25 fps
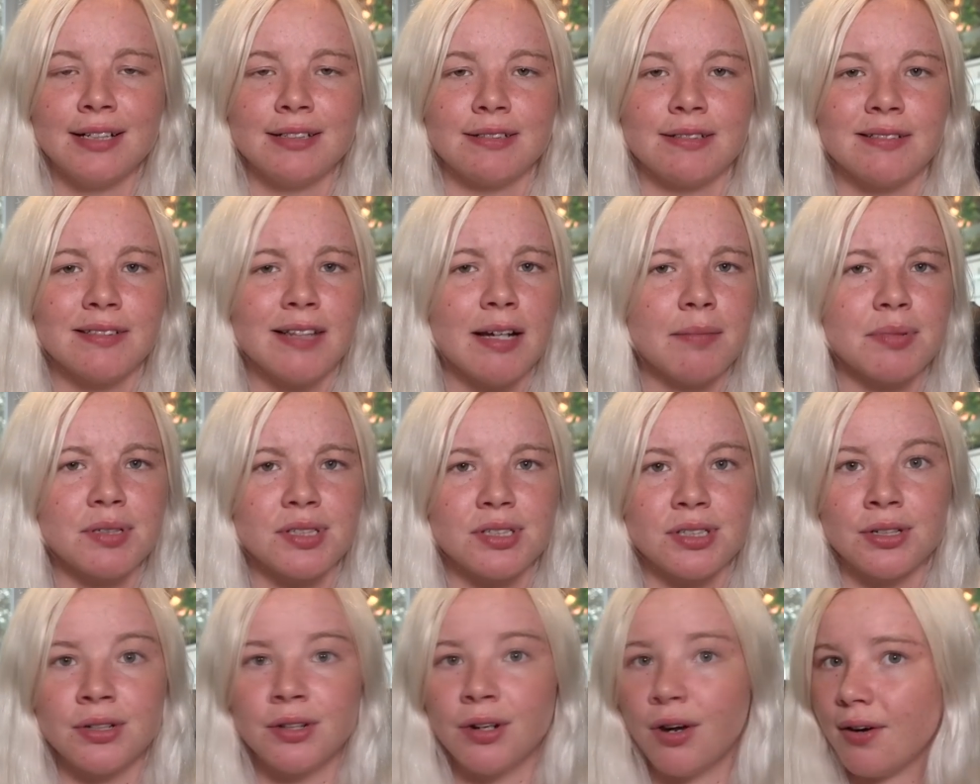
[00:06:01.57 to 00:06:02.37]
Sometimes
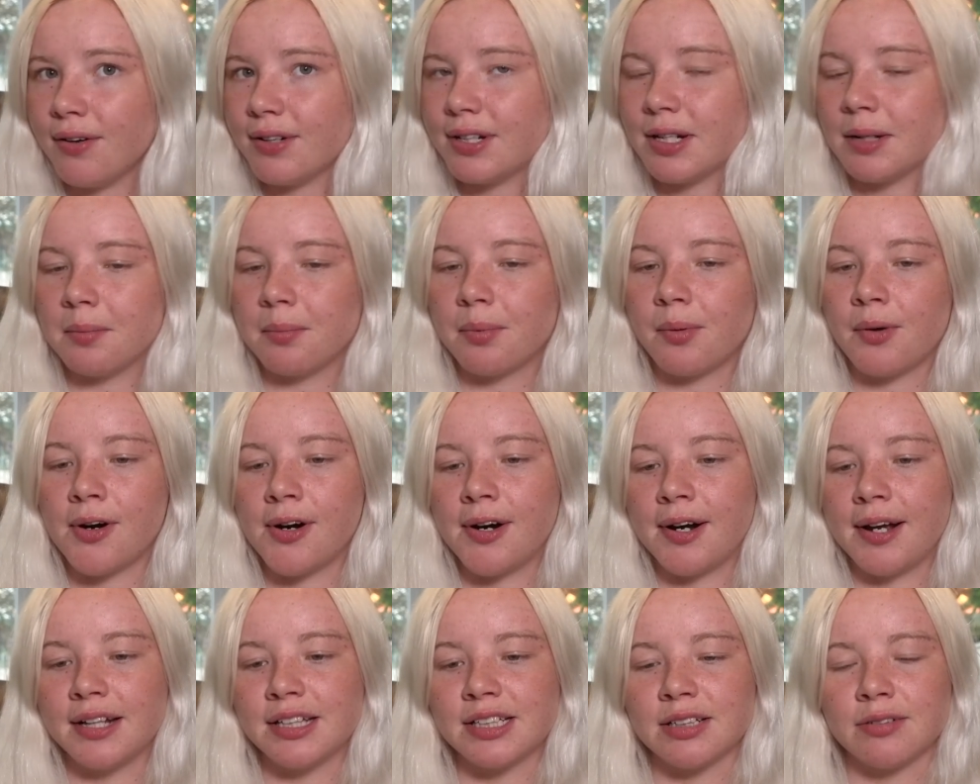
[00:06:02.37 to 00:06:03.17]
it's not
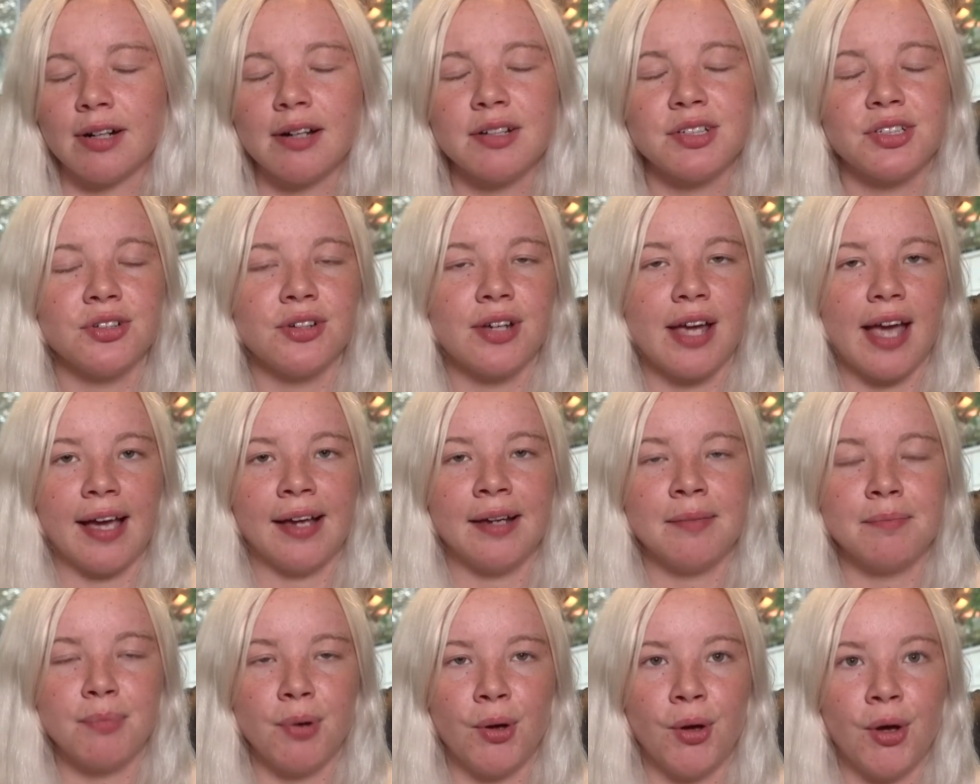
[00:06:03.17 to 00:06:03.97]
temporary. And sometimes you
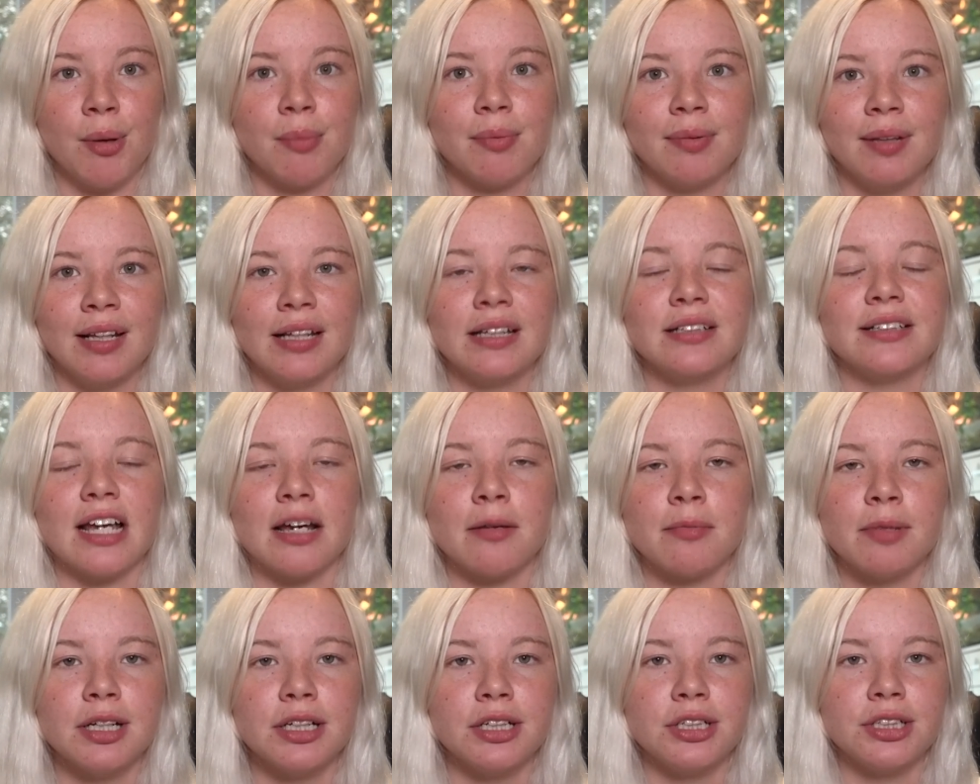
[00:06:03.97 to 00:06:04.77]
can permanently
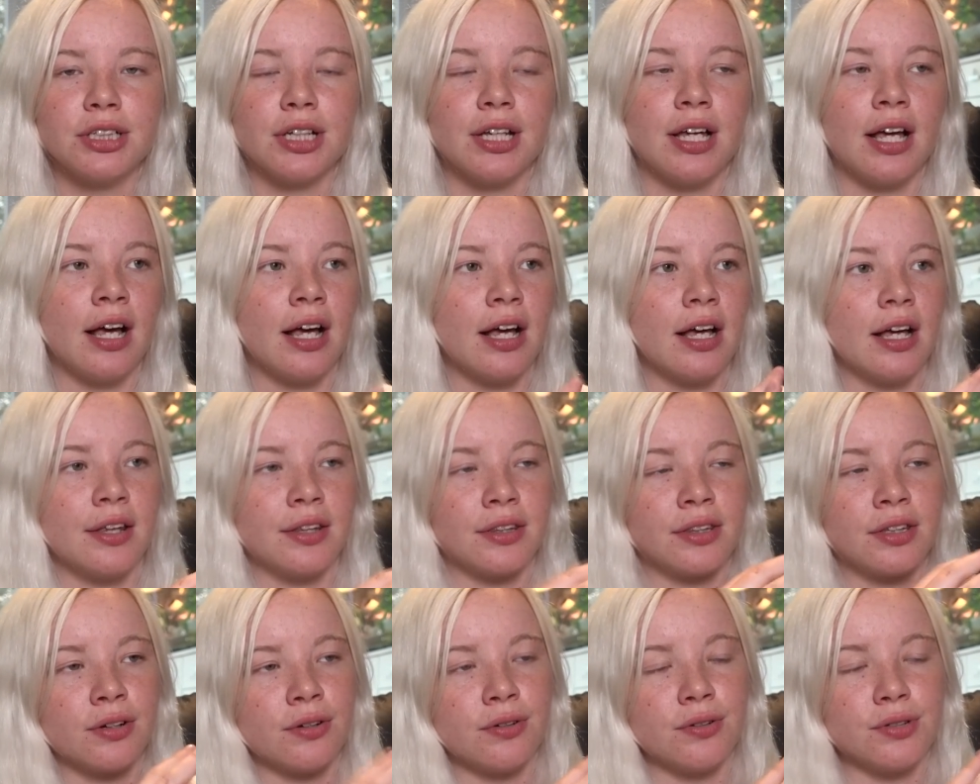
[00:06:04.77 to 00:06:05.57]
damage
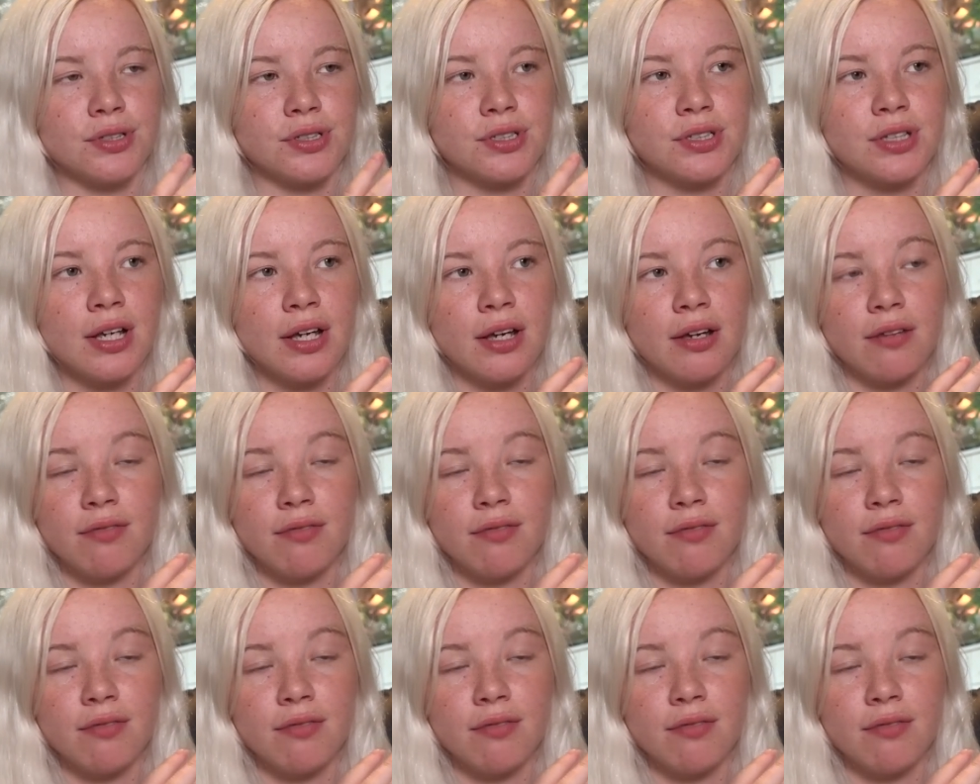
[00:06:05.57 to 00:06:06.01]
those